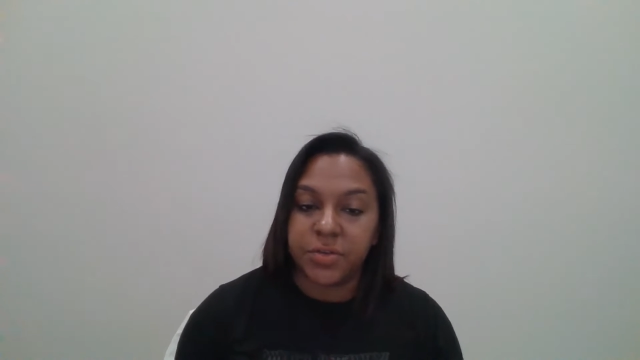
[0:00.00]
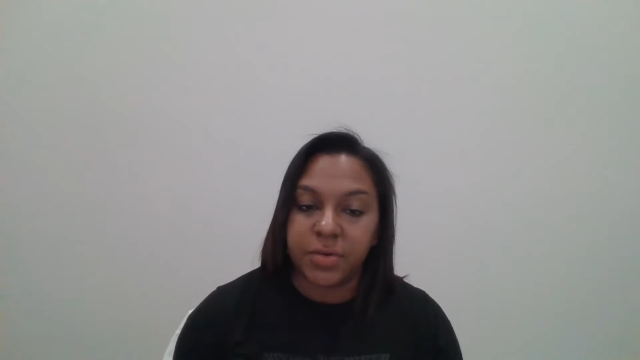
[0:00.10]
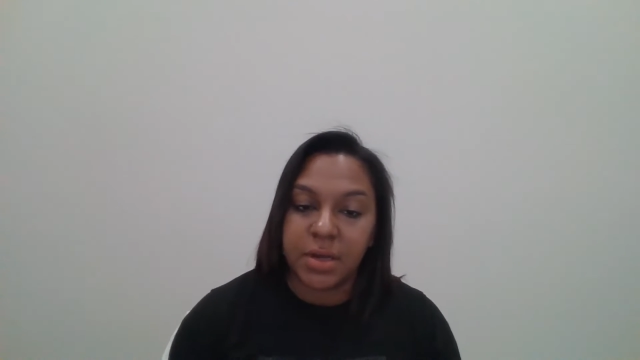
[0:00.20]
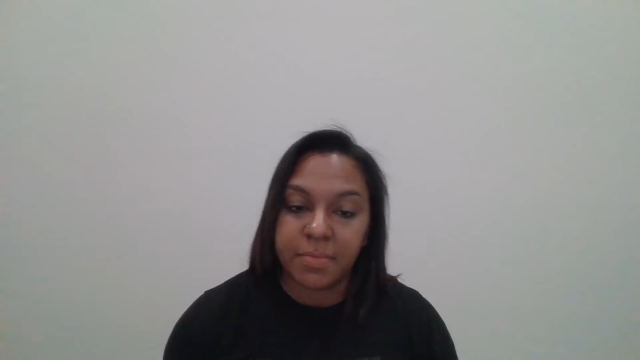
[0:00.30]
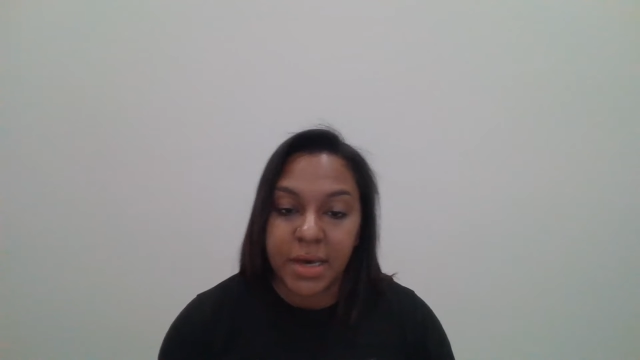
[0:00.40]

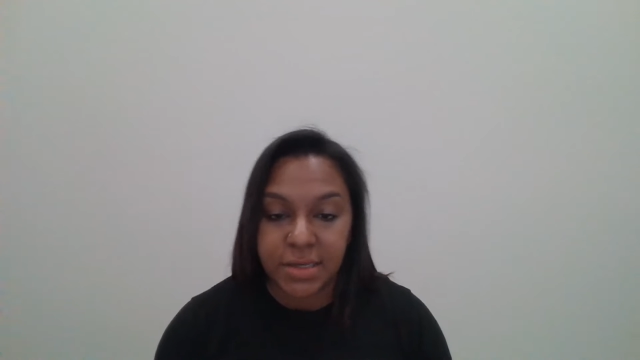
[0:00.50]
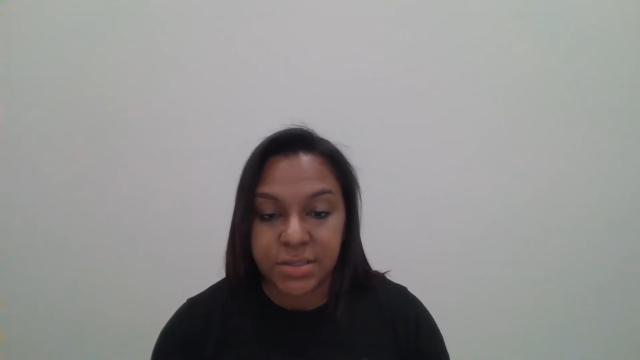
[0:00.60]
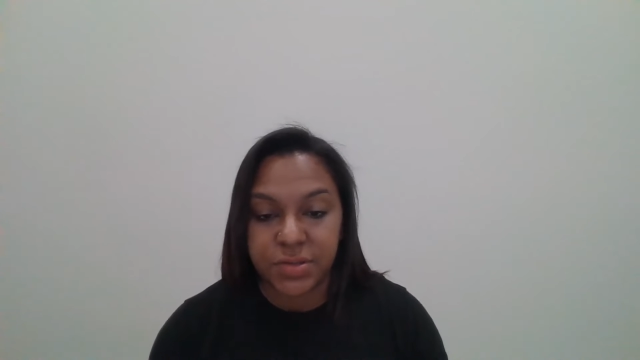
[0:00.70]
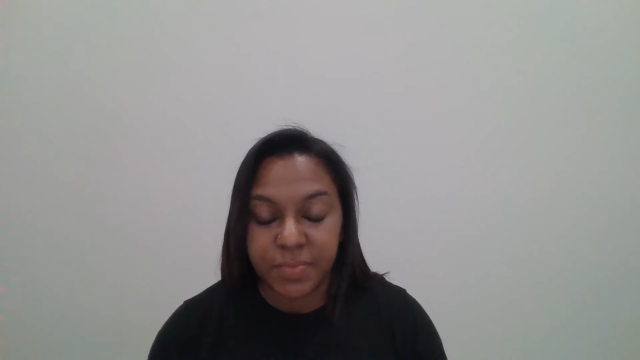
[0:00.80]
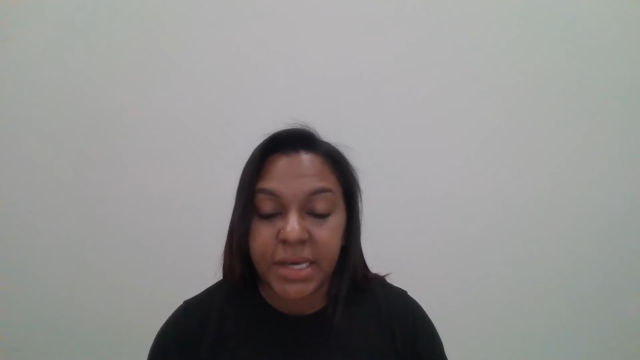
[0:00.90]
treating
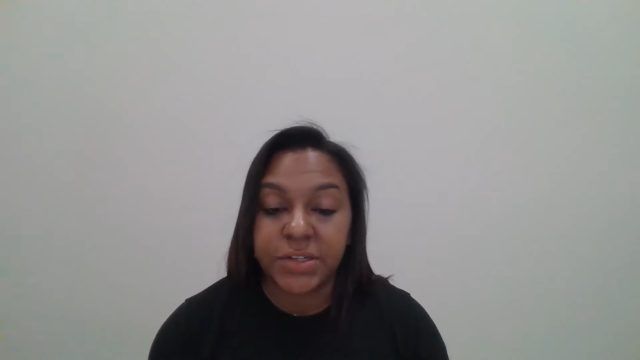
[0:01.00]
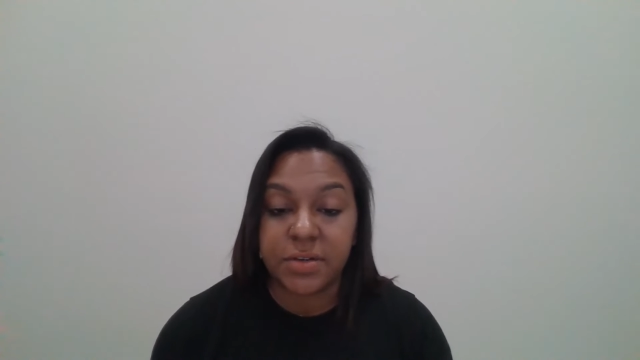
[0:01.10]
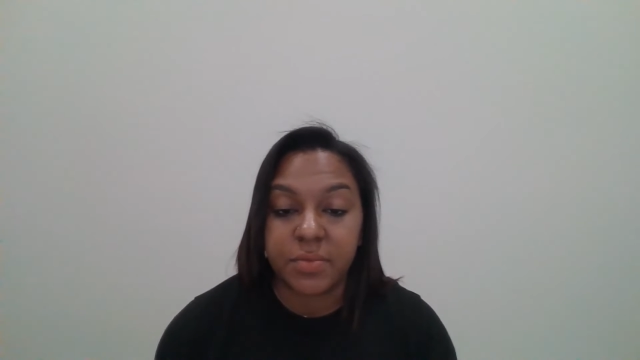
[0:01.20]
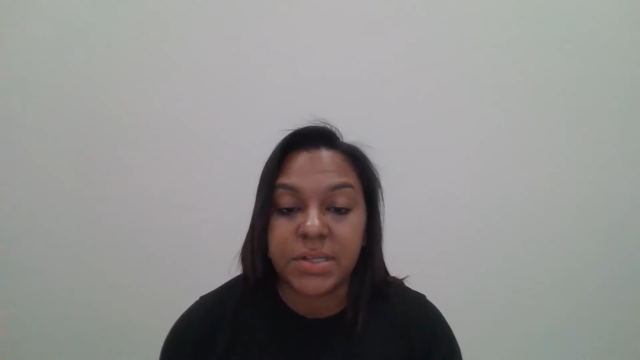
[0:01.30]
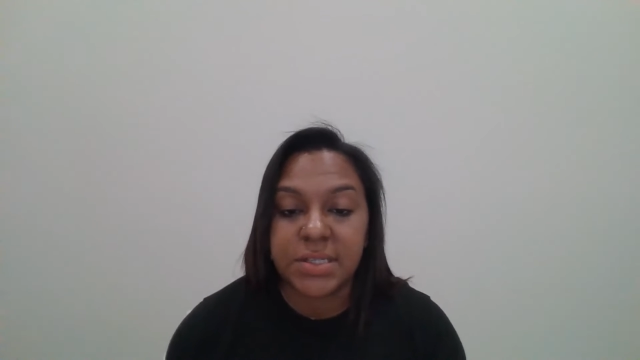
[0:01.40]

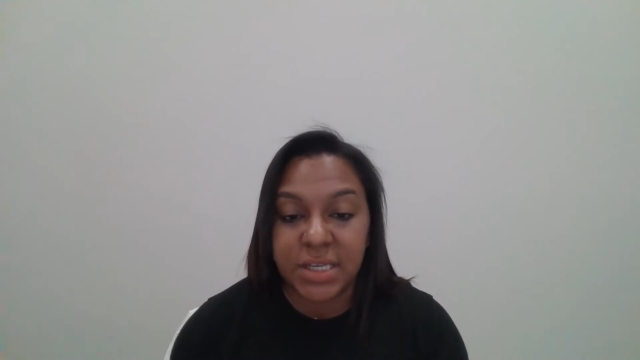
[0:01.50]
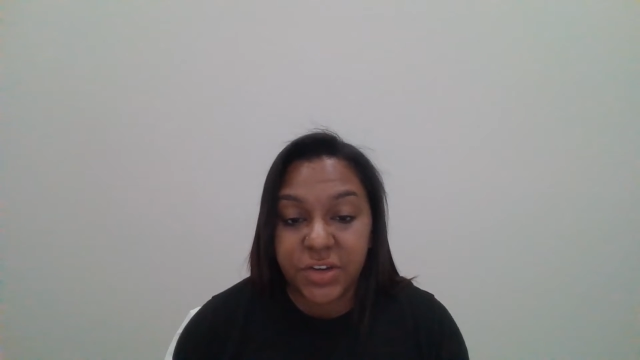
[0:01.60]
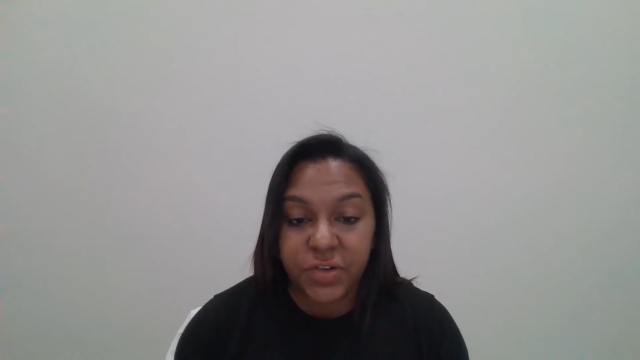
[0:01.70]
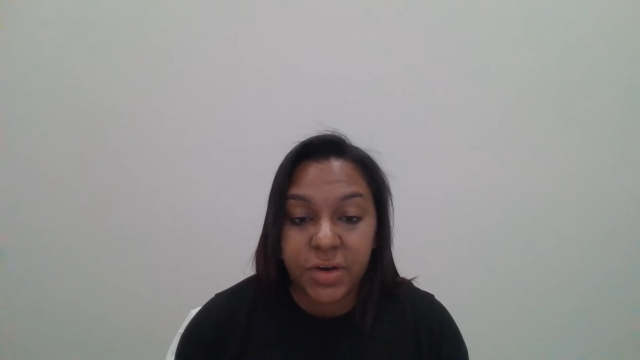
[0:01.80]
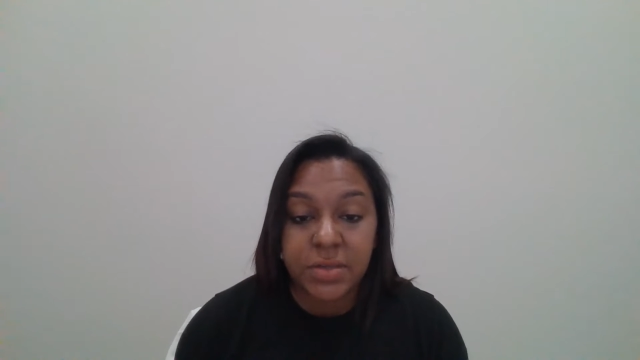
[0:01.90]
patient with
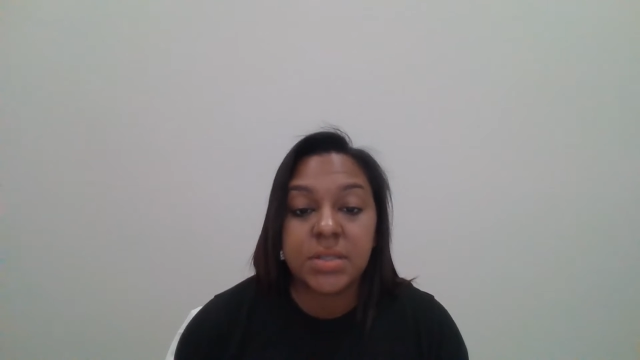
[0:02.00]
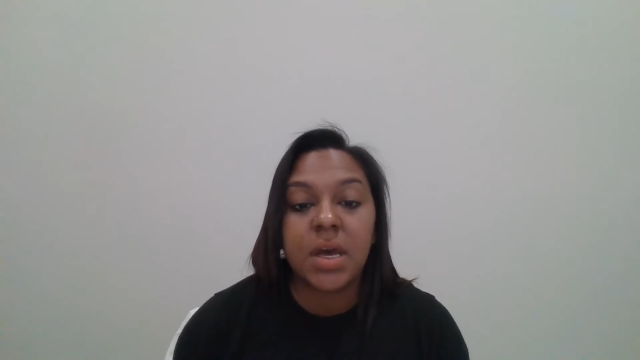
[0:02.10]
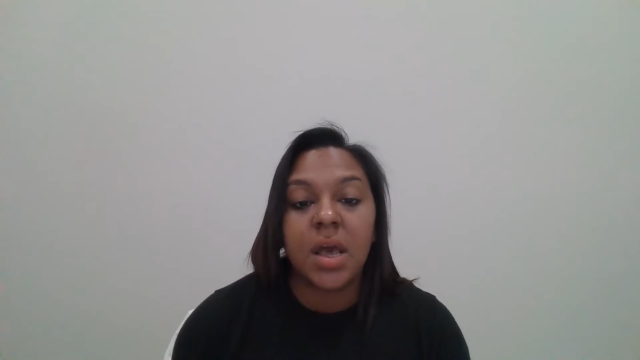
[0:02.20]
seizures.